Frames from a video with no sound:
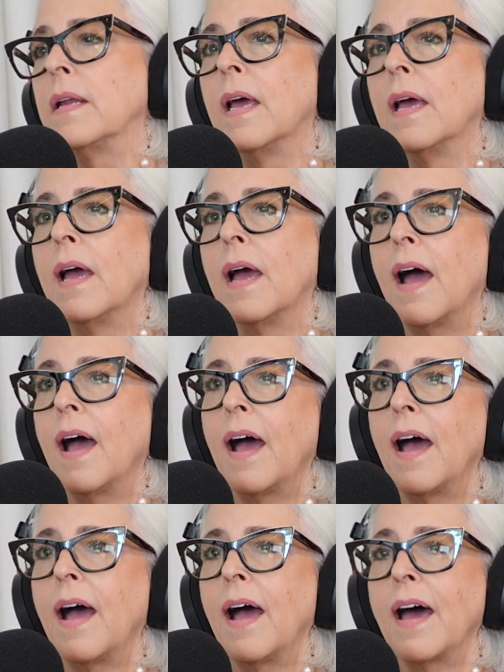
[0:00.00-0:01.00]
And
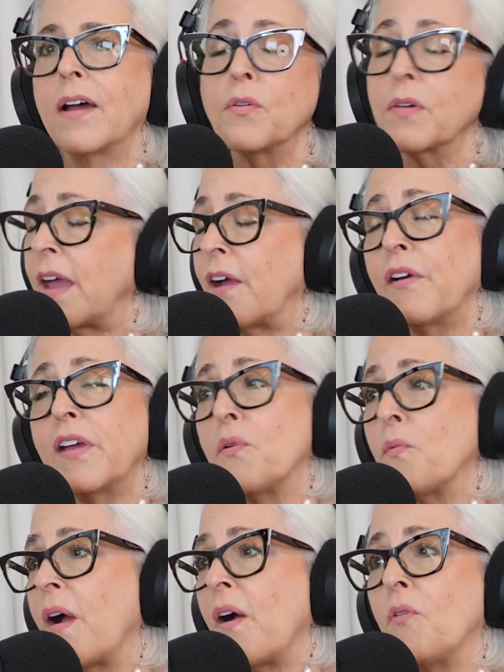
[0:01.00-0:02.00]
I don't
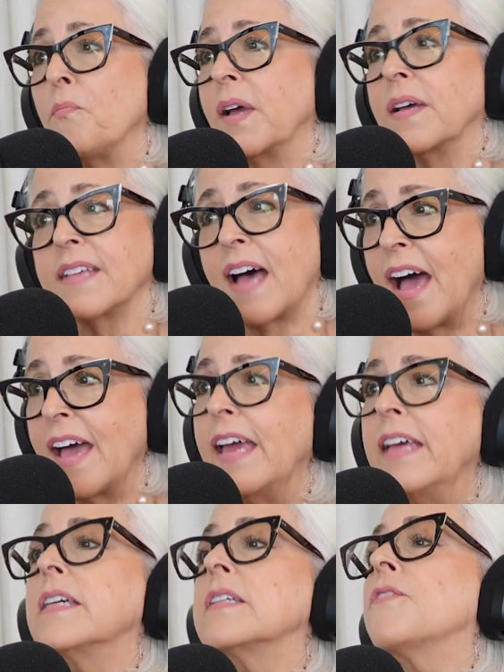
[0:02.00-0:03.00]
carry it well because
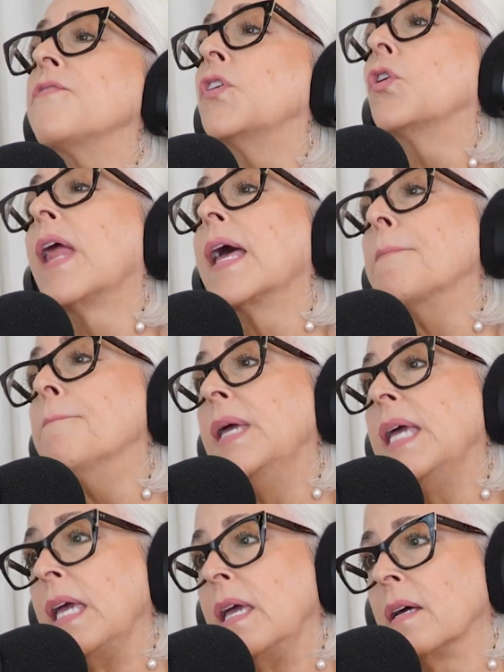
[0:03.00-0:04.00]
it doesn't feel like
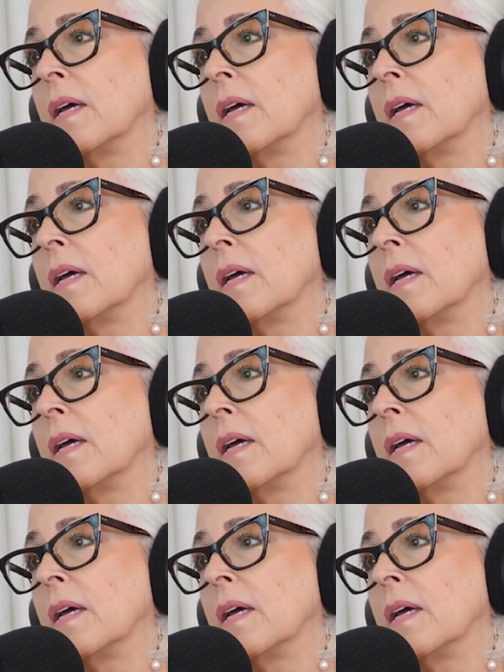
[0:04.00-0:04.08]
me.